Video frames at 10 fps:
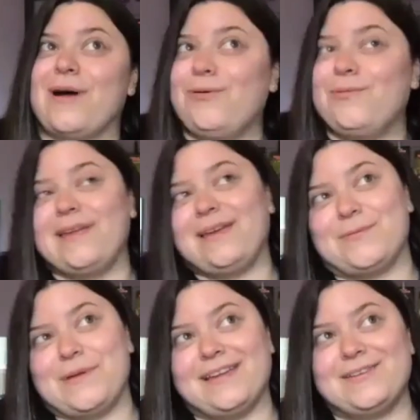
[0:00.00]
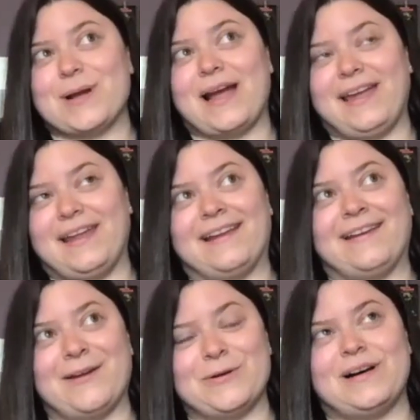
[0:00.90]
Well, we could try it. I
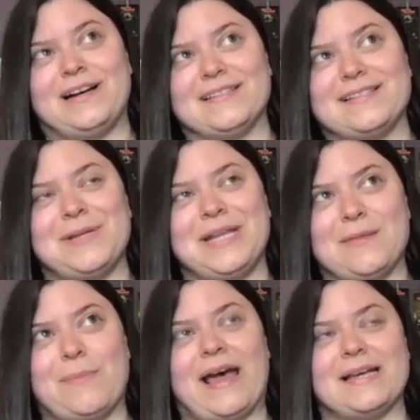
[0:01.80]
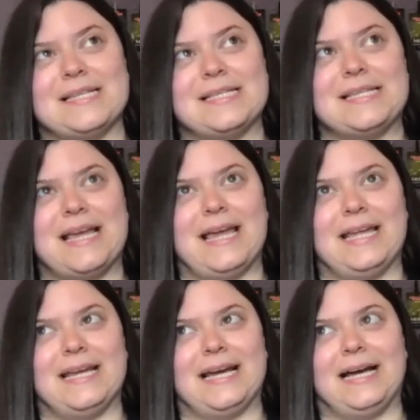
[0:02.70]
know somebody in the past had
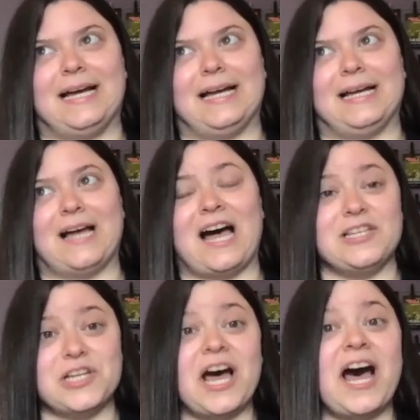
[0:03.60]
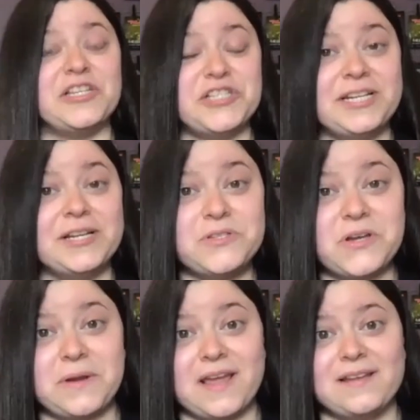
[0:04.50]
said a hot Cheetos
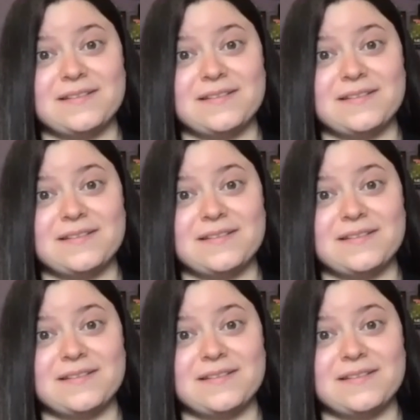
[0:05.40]
donut.